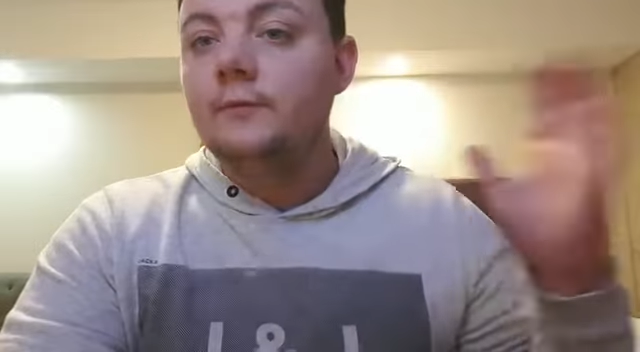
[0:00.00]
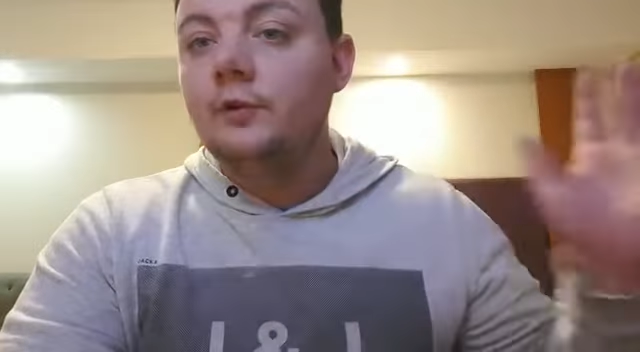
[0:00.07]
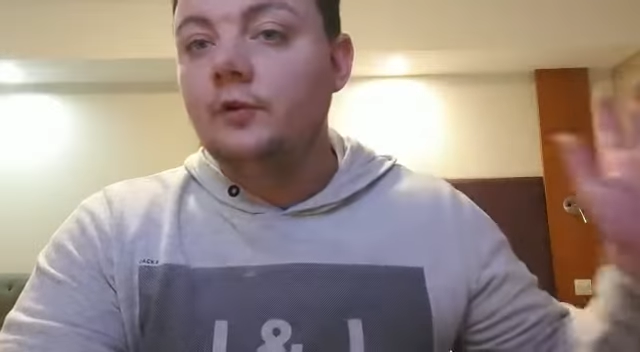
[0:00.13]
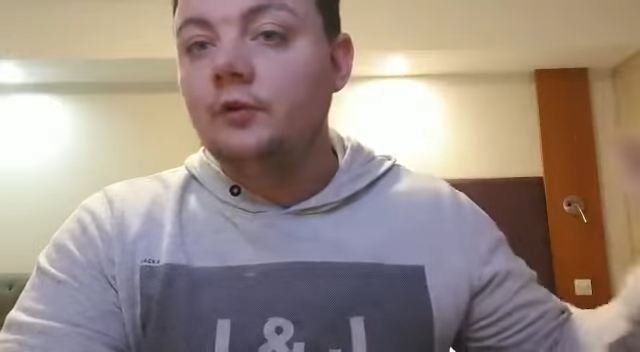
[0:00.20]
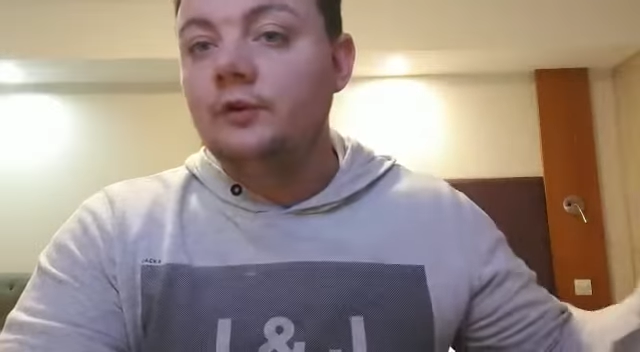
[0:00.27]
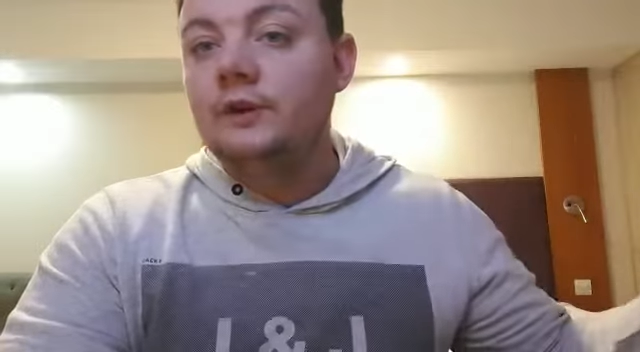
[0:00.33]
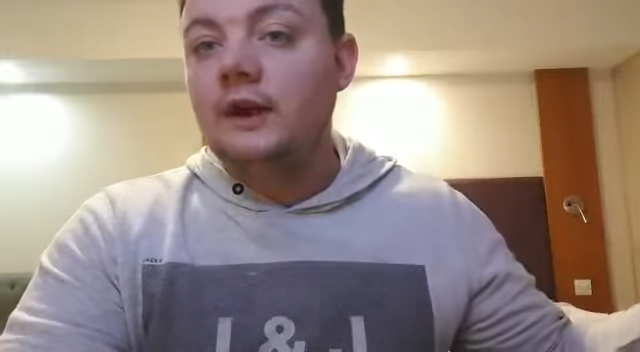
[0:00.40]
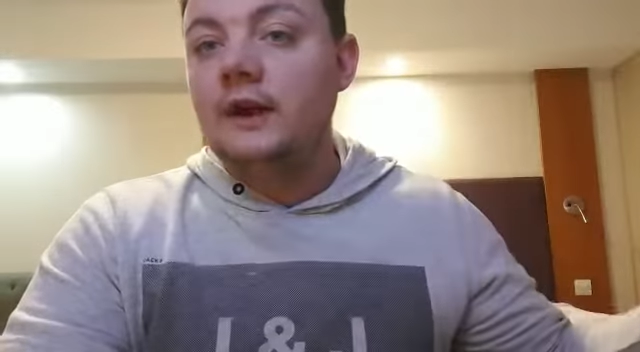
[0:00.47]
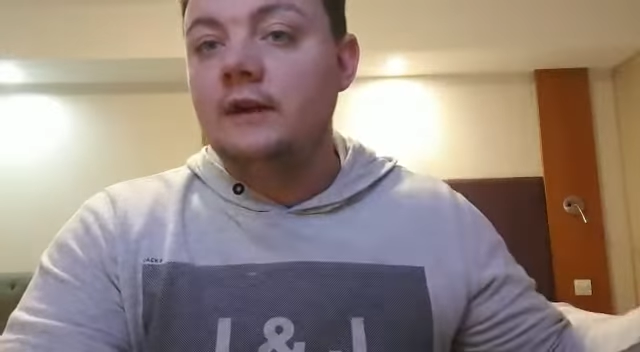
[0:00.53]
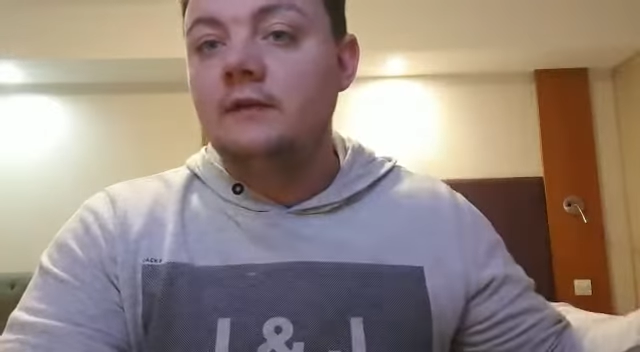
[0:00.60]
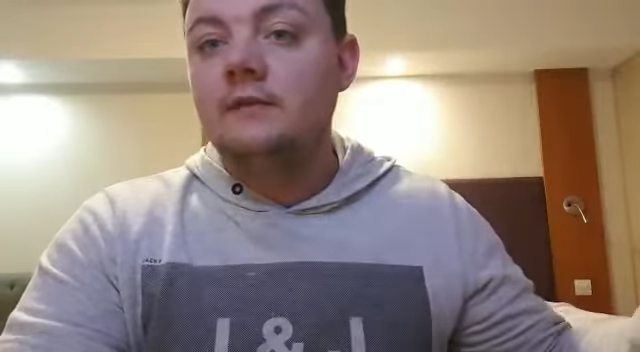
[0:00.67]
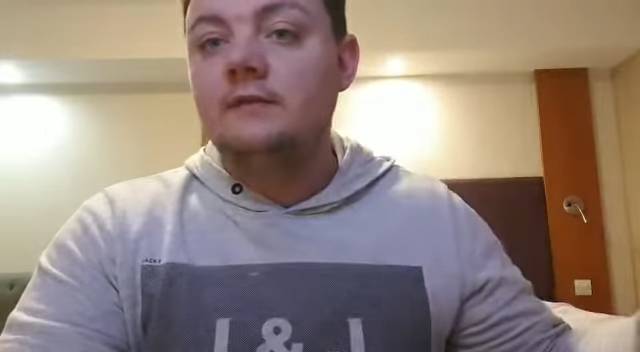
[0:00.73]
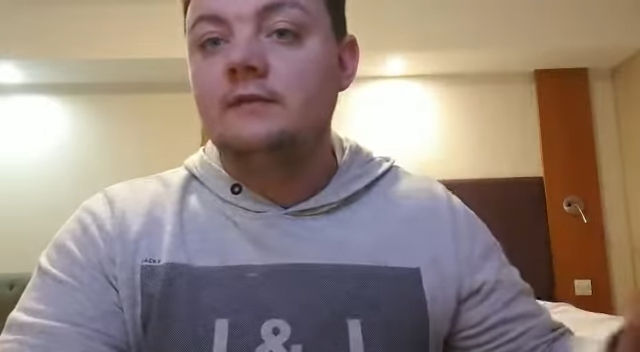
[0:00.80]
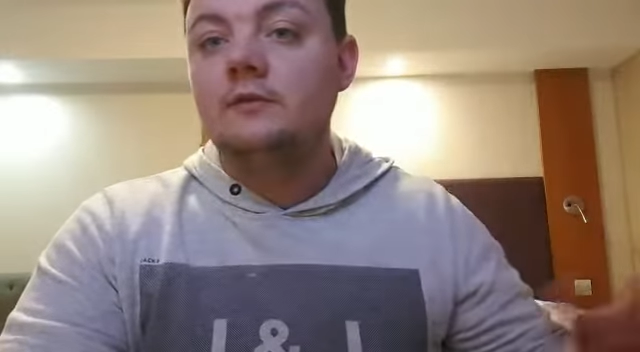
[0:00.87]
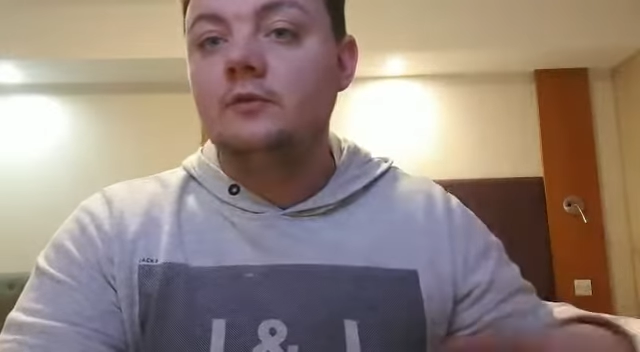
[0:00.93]
or
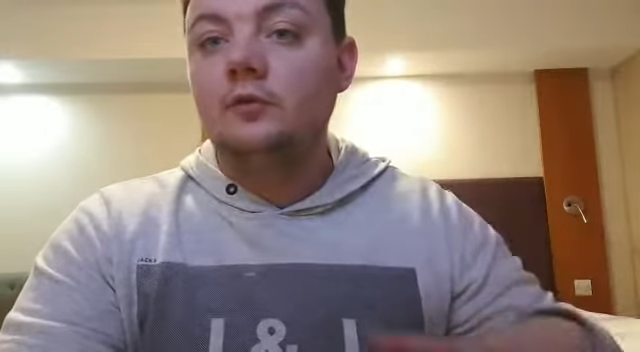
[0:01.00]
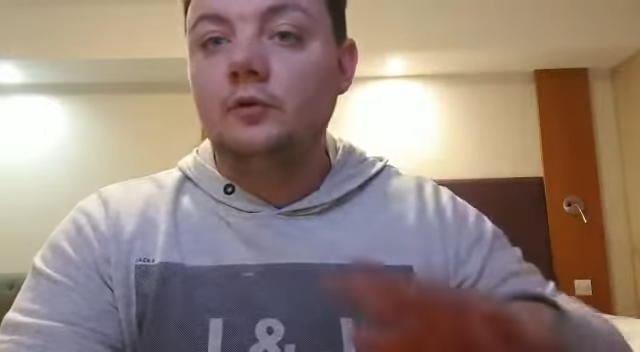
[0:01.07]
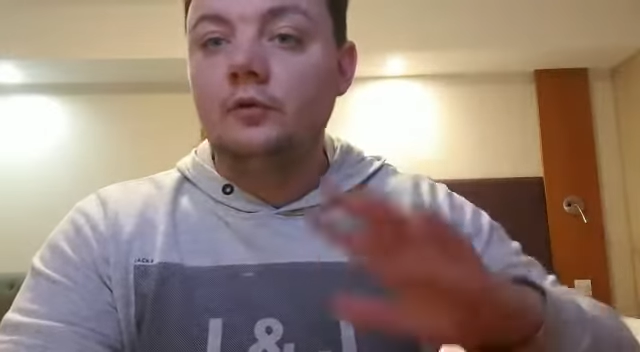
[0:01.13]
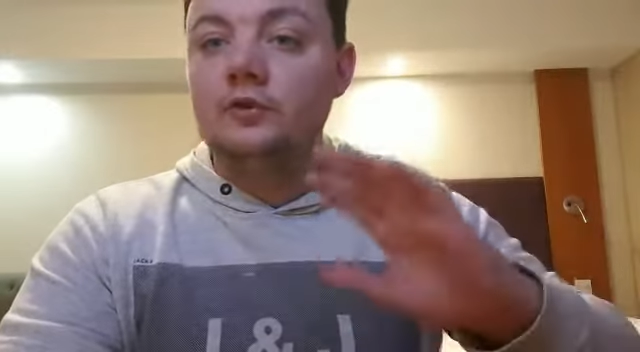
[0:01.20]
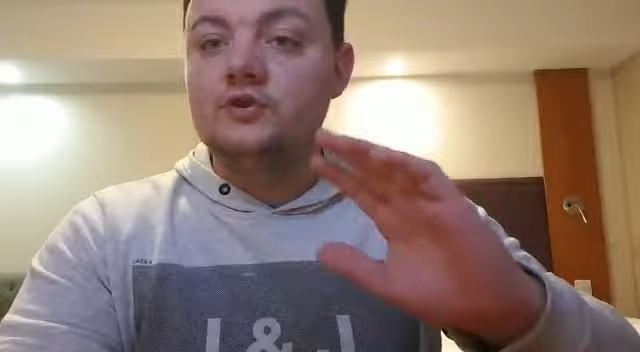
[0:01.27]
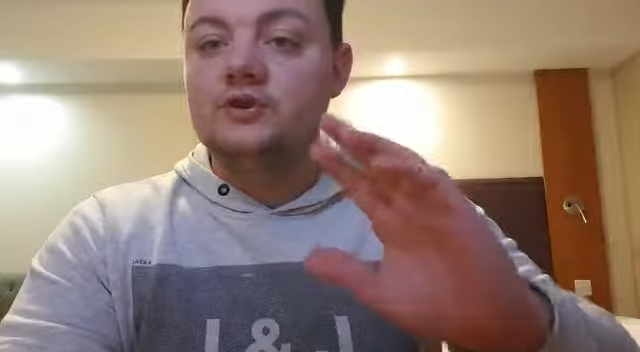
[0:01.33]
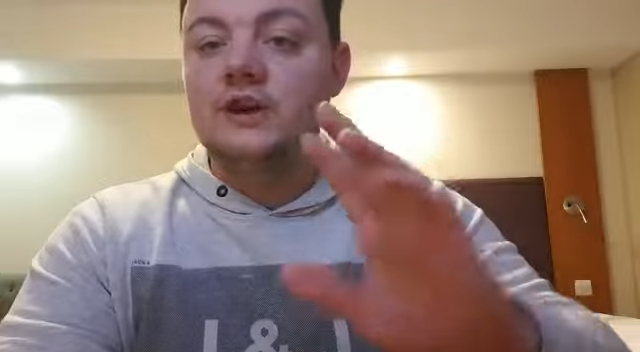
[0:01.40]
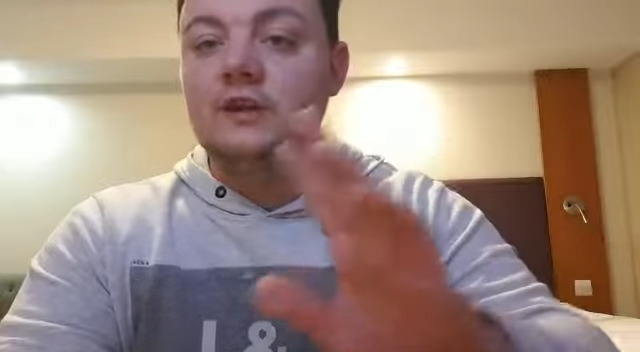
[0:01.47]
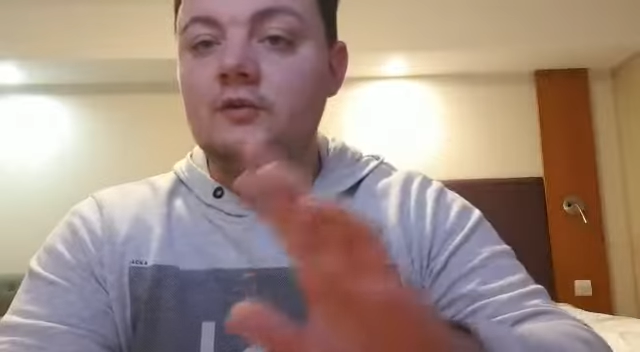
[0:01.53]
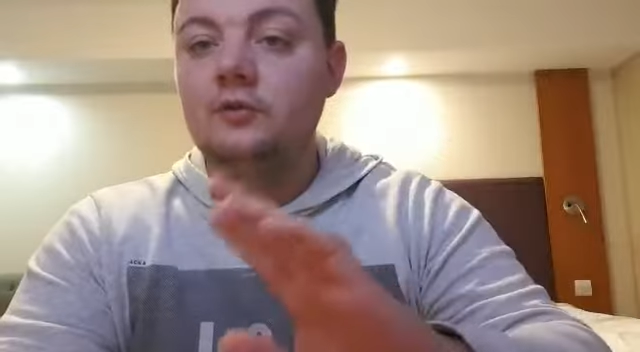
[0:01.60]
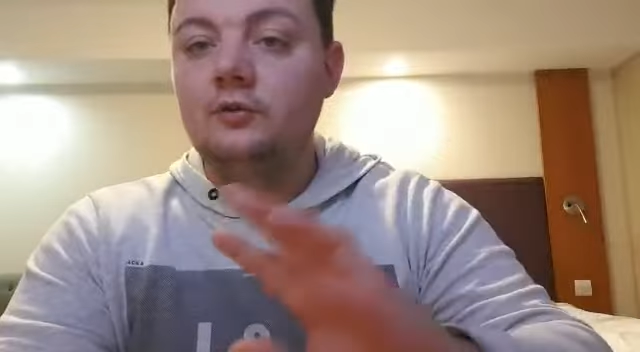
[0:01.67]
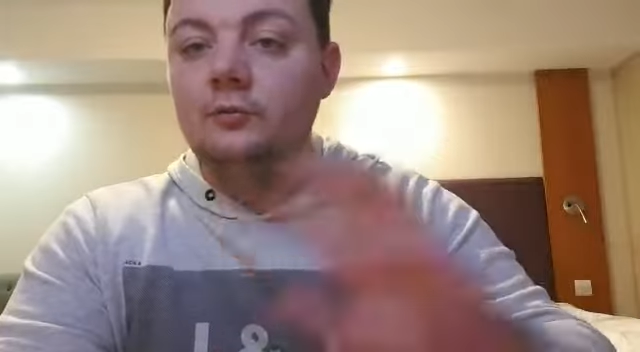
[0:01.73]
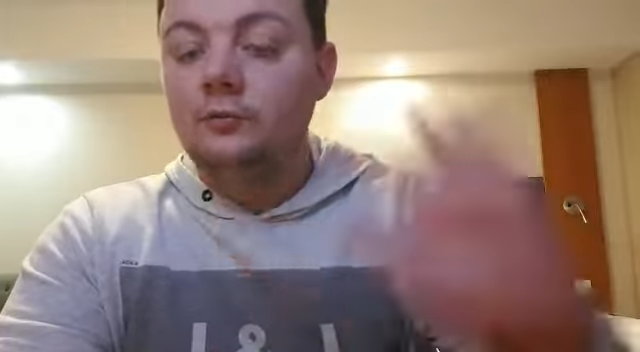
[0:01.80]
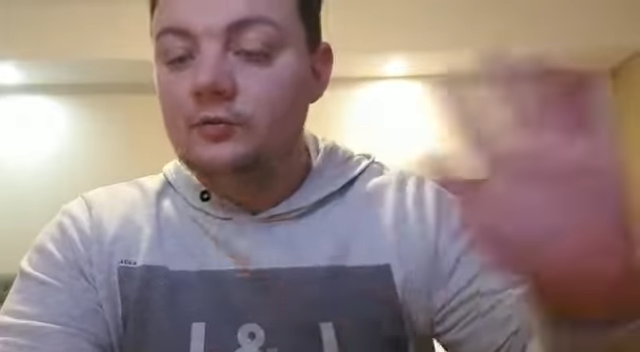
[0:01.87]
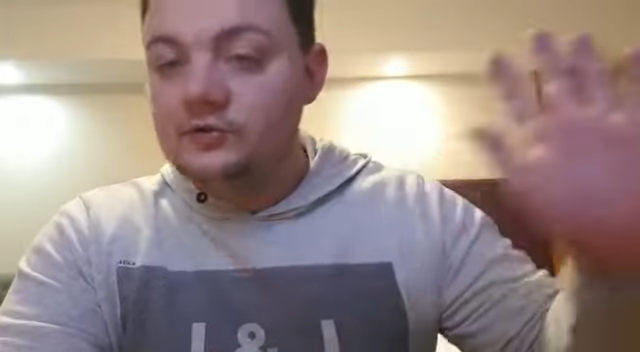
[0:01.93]
Dan or the
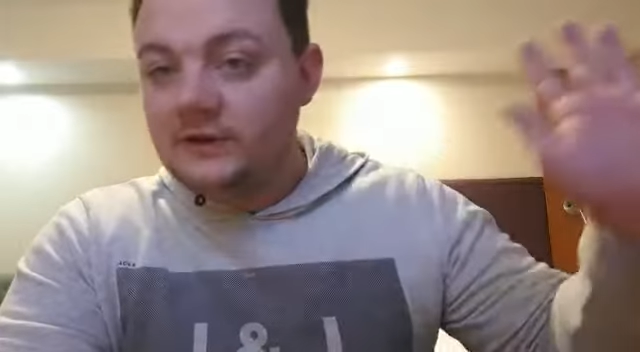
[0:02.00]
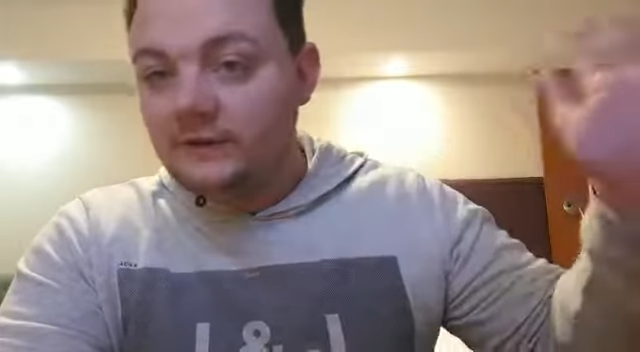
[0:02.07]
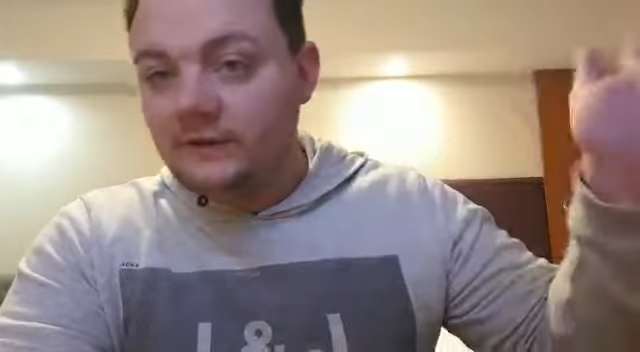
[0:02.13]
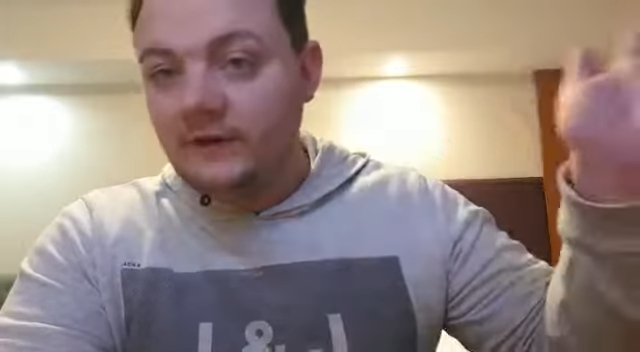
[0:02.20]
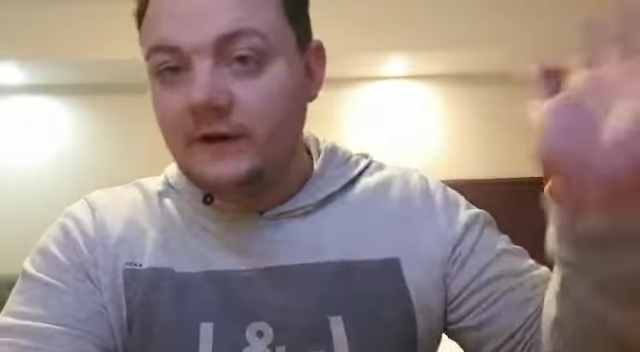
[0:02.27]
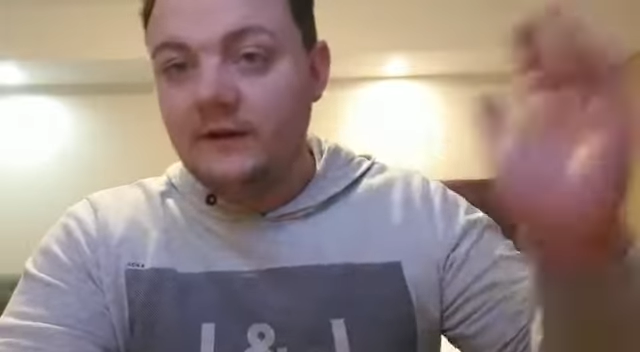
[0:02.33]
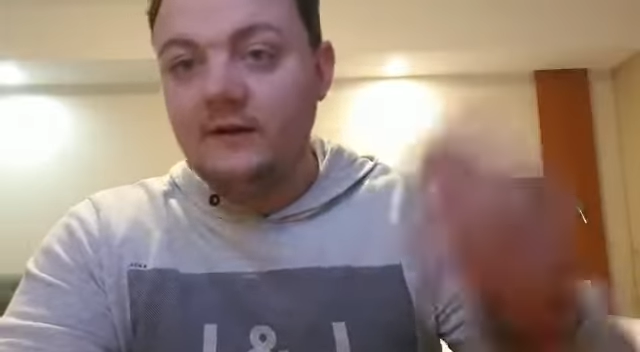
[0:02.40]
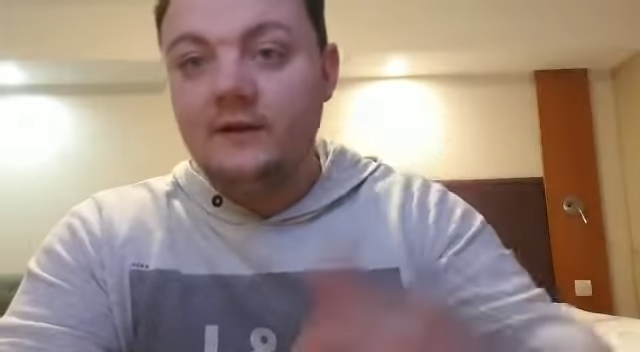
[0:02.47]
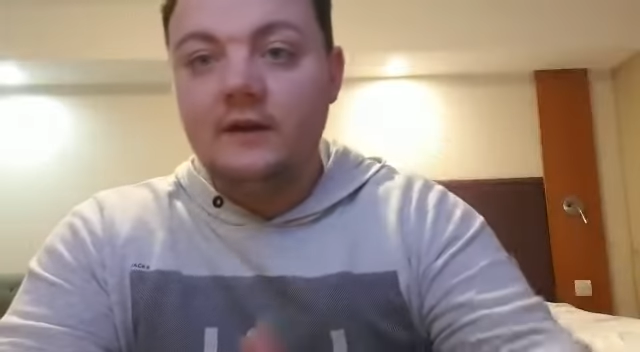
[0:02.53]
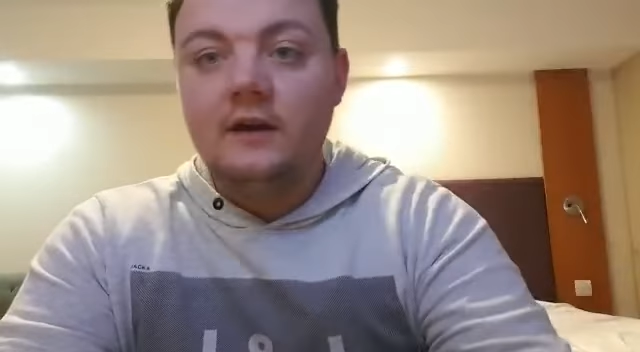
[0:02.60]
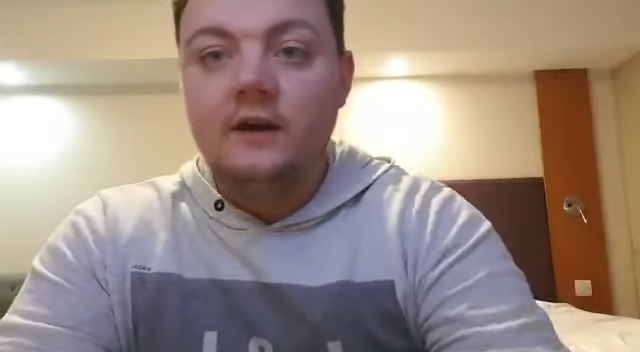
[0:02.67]
channel, whichever,